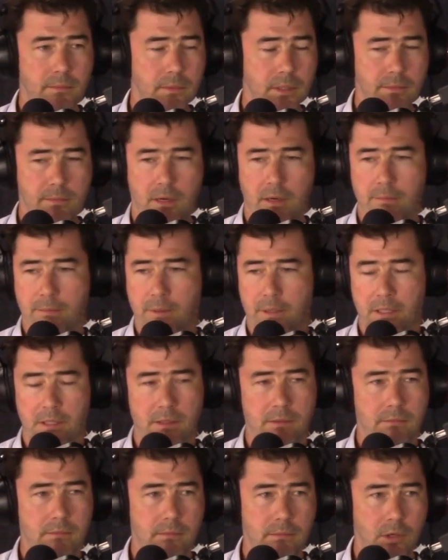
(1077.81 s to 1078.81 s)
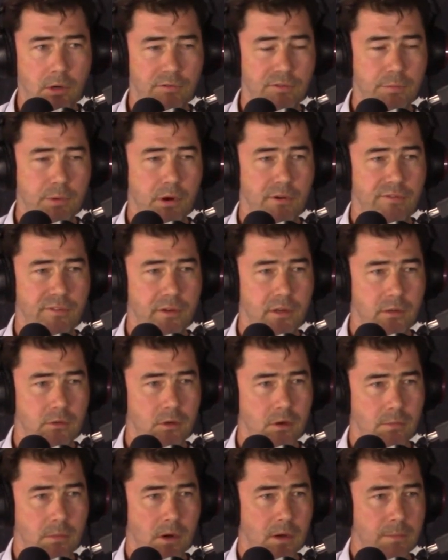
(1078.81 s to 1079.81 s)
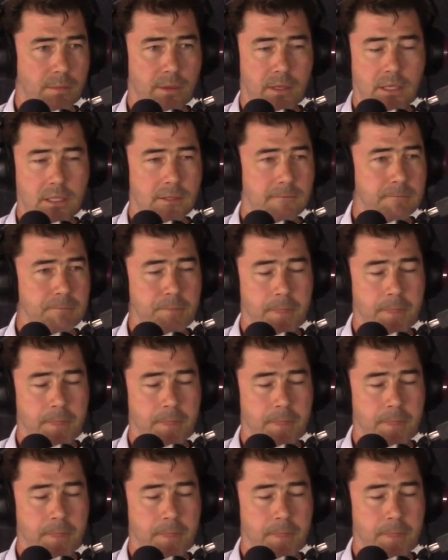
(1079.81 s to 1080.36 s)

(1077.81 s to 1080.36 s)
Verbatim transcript: it might be not for profit, or it might be